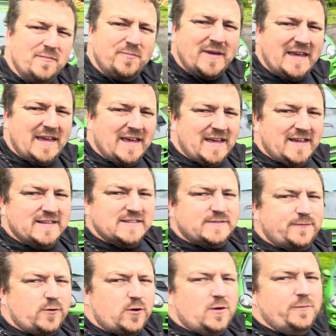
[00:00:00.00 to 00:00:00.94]
B
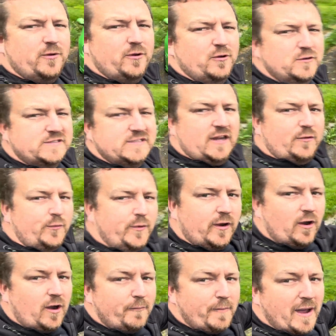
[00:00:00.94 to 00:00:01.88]
is for boost, and
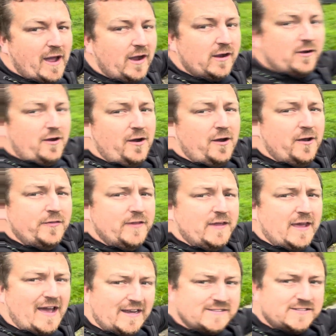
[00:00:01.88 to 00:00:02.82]
we are back on
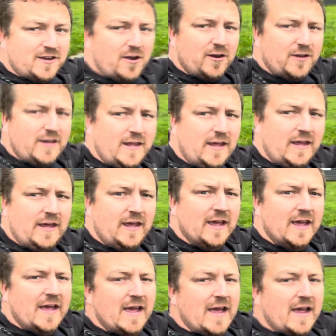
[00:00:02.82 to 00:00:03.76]
the SRT.
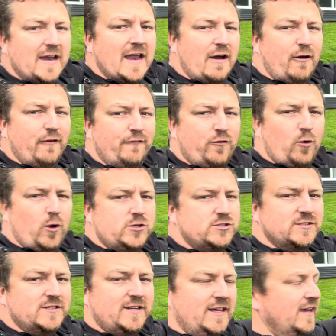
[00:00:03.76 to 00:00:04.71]
Now,
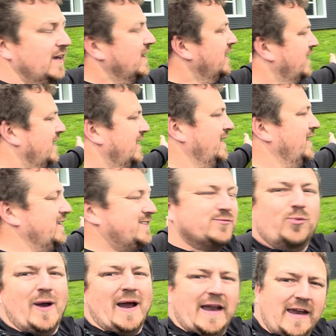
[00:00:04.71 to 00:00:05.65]
unfortunately,
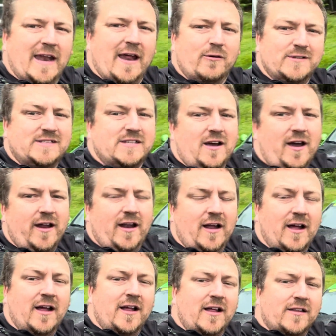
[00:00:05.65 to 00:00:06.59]
it's raining outside.
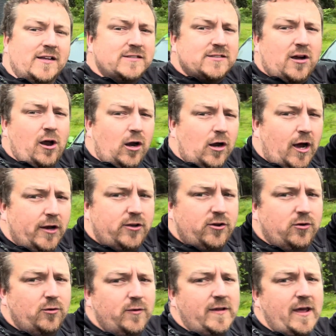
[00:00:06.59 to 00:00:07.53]
This car got
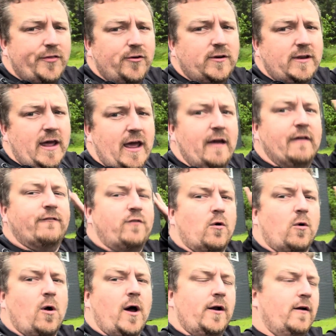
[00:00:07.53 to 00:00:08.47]
tuned the other day,
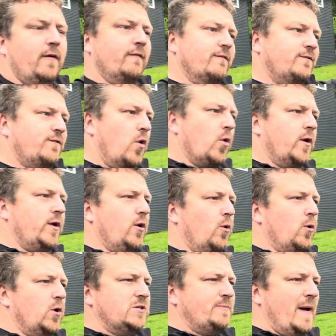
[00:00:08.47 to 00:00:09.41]
440
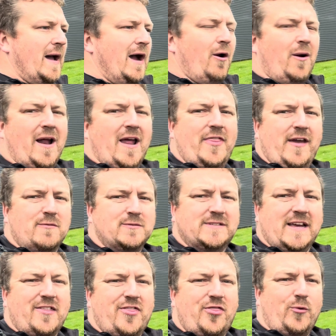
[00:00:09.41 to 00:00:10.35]
horsepower, and I think it was
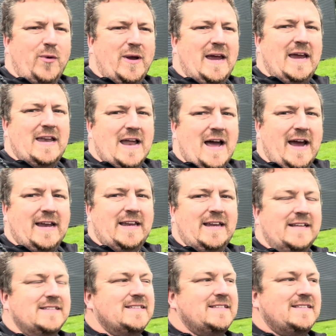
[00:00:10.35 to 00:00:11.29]
like
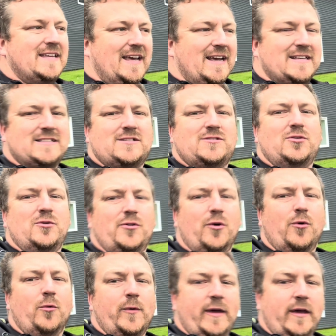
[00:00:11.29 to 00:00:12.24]
396 to
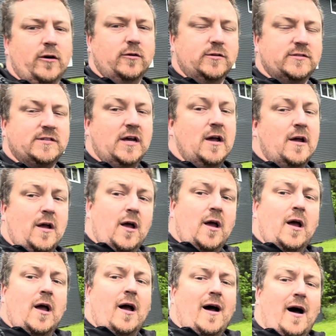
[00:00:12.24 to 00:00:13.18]
the wheels
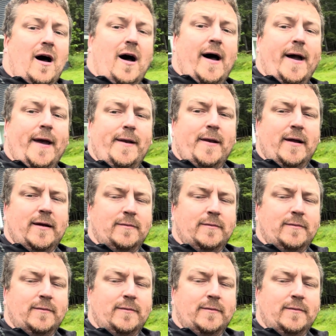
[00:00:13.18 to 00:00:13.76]
on,